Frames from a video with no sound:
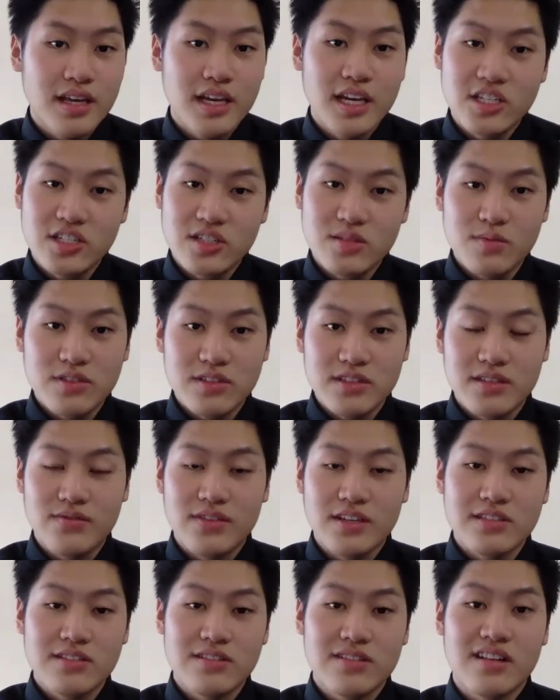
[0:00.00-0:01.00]
Asian
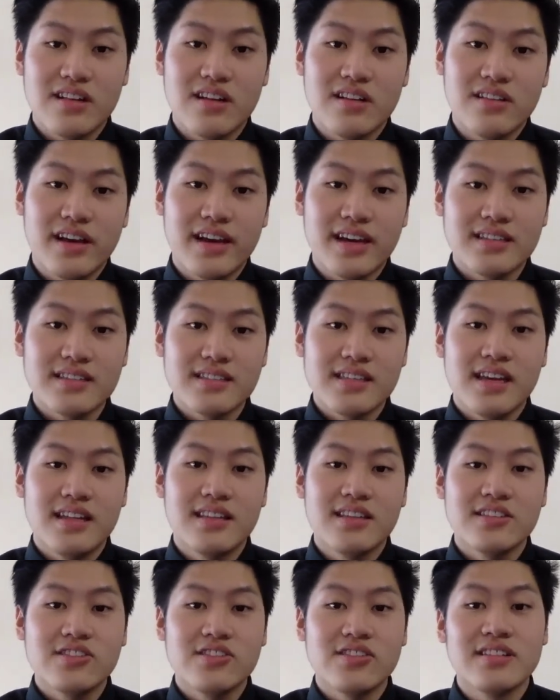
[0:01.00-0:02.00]
Pacific Student Alliance, and the
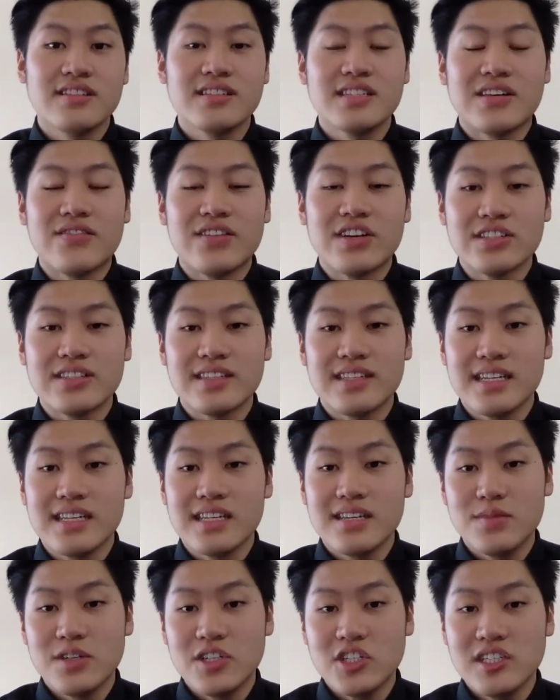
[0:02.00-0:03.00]
Student Diversity
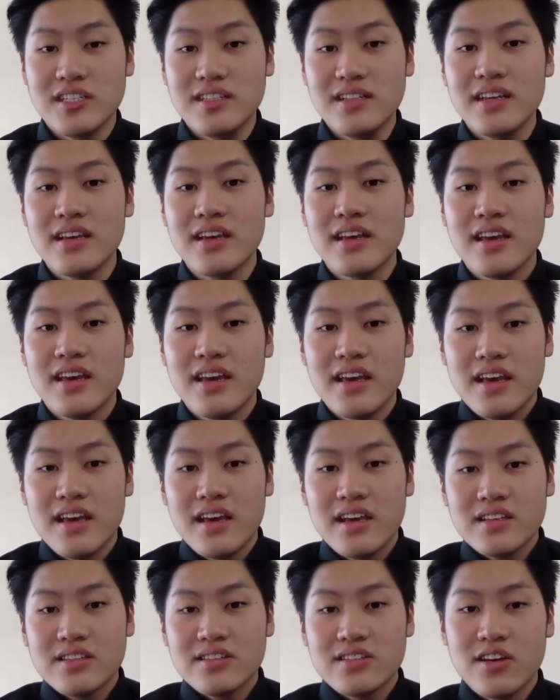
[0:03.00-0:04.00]
Commission.
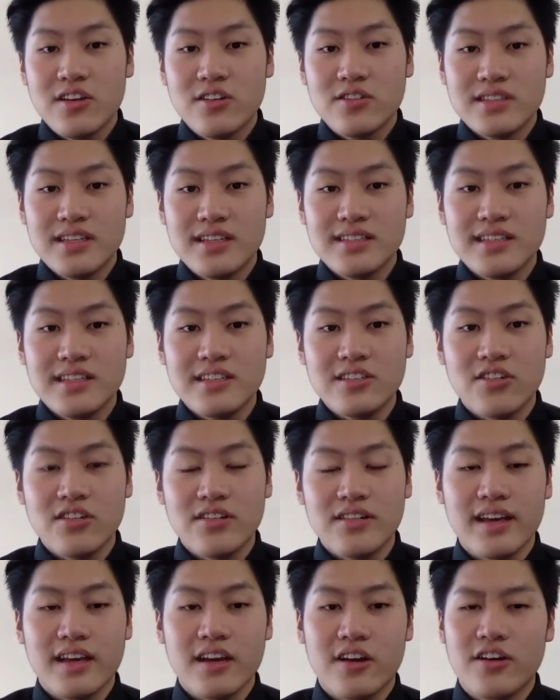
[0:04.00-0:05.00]
So since these are
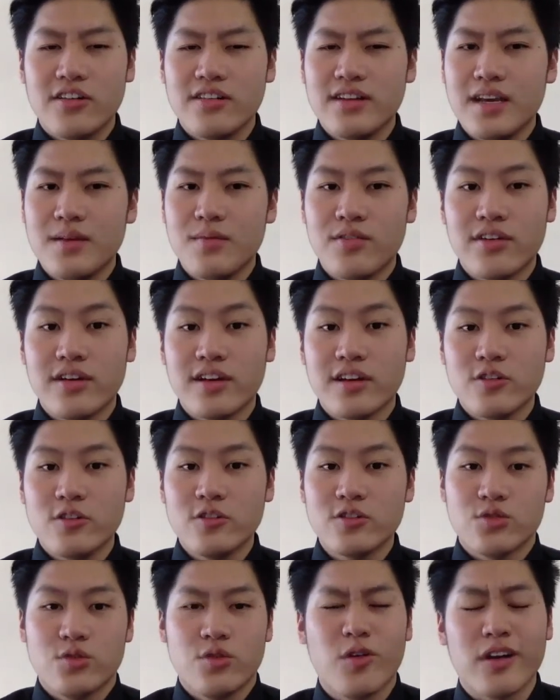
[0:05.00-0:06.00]
like our neighboring
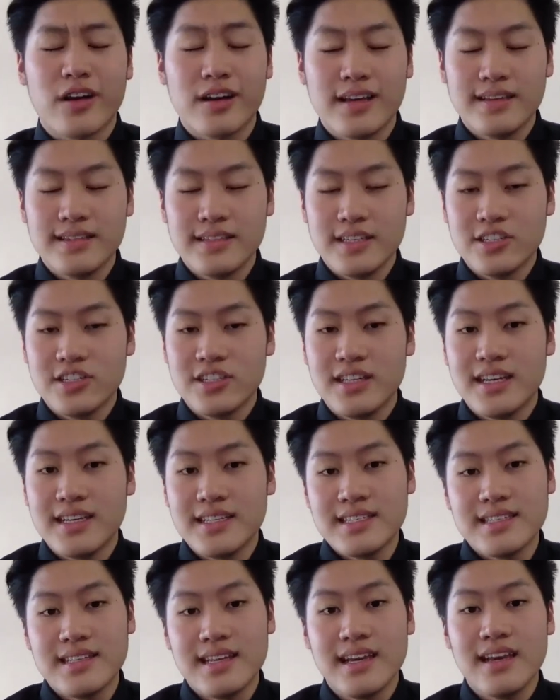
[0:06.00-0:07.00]
cultural organization at
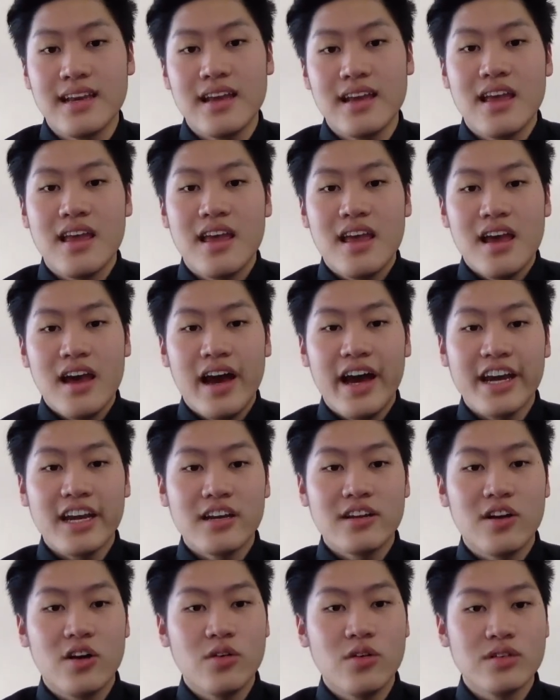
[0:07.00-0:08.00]
state, I
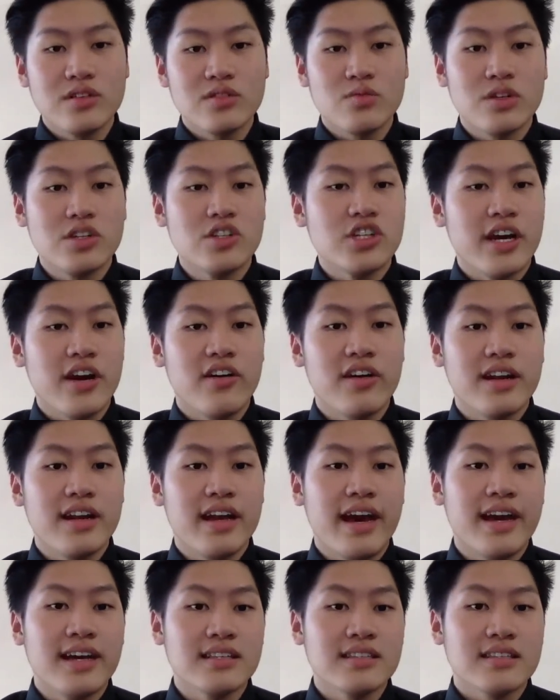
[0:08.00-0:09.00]
could always reach out and
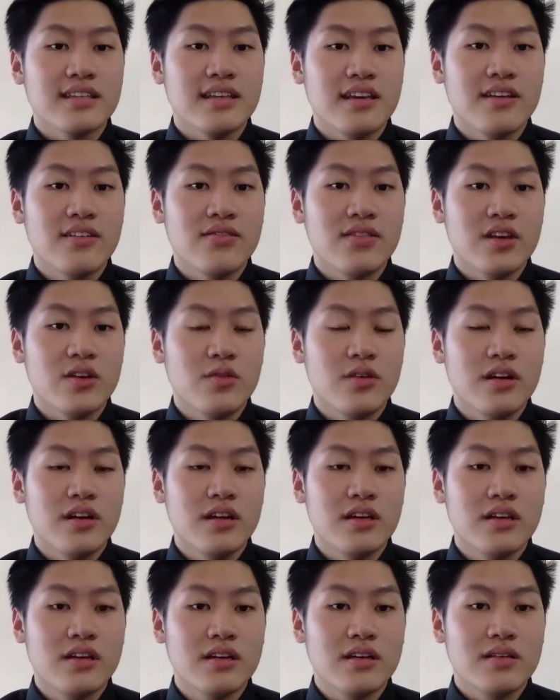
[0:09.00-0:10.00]
ask if they want
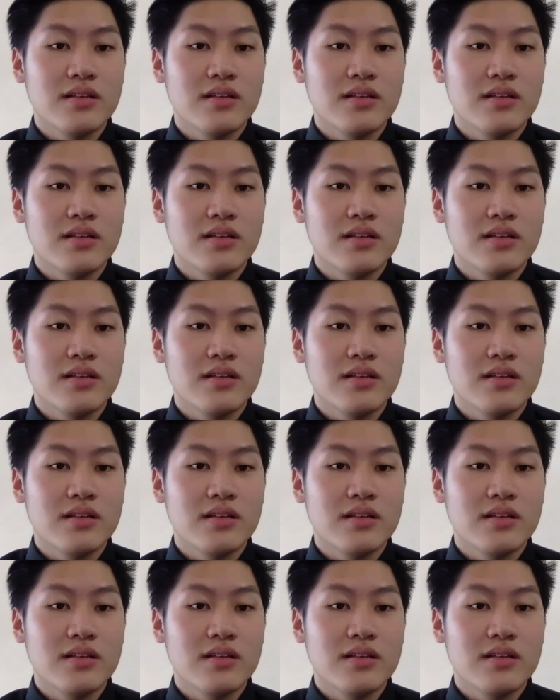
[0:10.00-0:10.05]
to